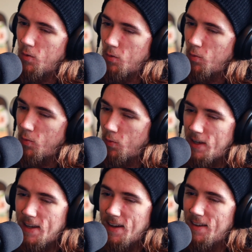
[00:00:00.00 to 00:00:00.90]
we
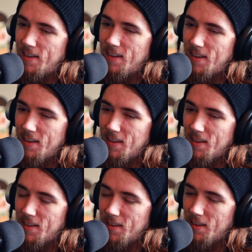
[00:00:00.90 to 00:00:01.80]
can't
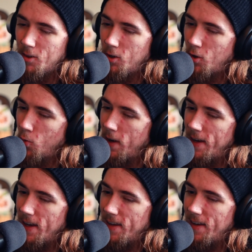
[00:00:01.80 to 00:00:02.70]
look away
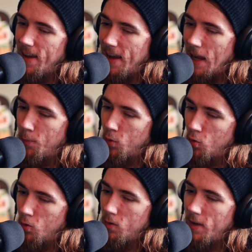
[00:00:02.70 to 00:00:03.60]
at
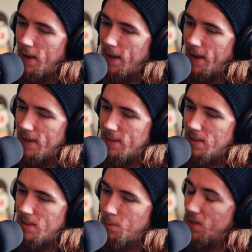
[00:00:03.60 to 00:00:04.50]
Apple
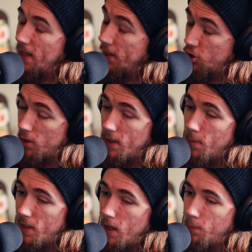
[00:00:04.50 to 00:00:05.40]
as potentially a
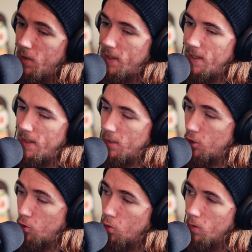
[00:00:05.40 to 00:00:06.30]
monopoly and
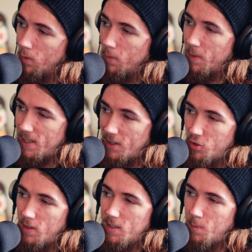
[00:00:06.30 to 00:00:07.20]
Google
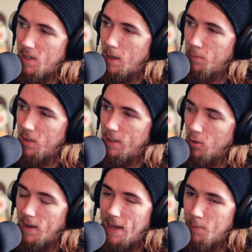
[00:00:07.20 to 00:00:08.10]
potentially as a monopoly,
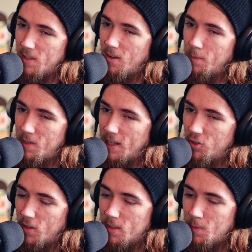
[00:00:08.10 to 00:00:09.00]
or Amazon
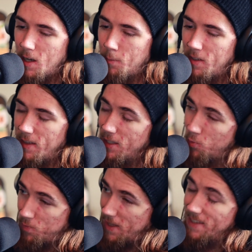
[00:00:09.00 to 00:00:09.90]
potentially as a monopoly.
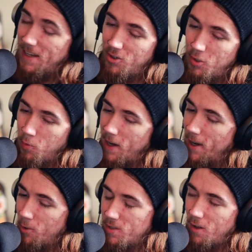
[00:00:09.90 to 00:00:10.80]
That's actually where I
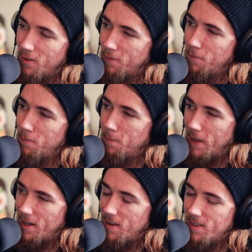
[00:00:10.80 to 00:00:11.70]
host all of
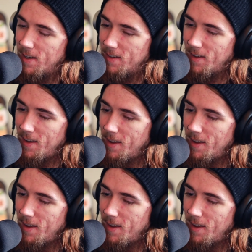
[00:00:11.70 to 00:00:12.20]
my content.